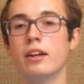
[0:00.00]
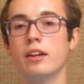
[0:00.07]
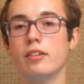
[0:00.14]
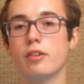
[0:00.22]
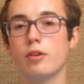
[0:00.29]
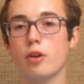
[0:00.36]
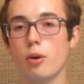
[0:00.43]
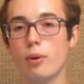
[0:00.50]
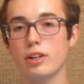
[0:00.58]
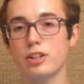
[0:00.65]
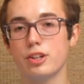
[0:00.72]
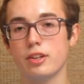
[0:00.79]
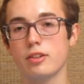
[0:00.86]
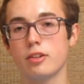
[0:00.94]
so go watch
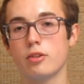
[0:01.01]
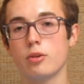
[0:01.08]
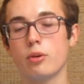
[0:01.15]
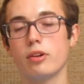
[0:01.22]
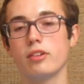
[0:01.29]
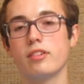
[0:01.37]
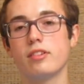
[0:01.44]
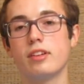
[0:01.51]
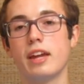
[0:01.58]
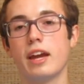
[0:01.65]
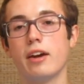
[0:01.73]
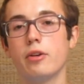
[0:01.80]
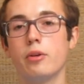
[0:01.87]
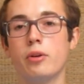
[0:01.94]
the tutorial to see
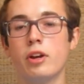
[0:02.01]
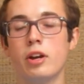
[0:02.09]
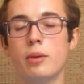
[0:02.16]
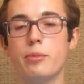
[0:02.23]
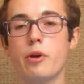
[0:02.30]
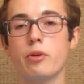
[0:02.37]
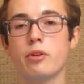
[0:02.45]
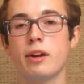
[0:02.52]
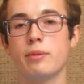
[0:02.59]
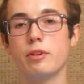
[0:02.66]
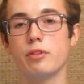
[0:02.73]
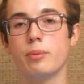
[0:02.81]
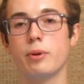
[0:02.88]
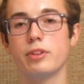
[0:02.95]
how to program
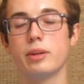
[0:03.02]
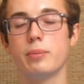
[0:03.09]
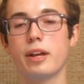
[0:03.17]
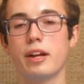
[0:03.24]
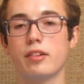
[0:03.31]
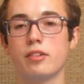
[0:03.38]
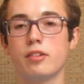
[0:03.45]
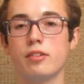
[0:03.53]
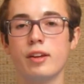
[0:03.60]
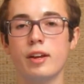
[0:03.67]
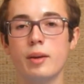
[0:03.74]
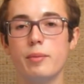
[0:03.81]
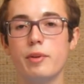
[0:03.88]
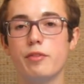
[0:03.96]
those multiplexers
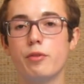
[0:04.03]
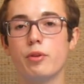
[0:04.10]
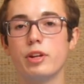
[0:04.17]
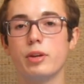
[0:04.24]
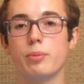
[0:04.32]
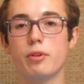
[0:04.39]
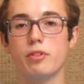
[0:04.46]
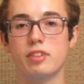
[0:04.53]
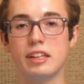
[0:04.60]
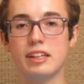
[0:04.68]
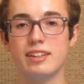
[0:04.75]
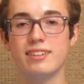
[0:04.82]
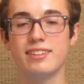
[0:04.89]
before you proceed.